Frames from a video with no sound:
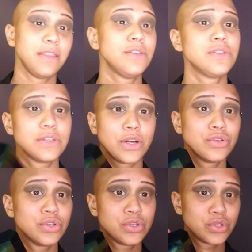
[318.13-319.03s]
these are
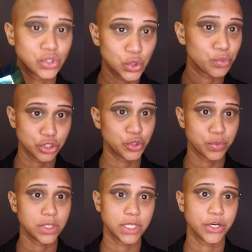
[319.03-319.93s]
super duper
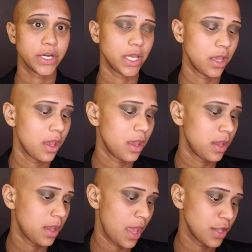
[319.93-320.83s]
glittery
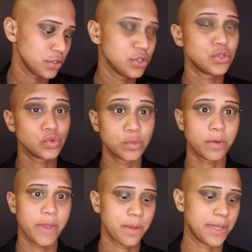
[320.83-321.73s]
and super
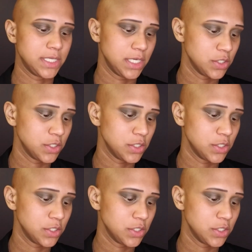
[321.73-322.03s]
pigmented.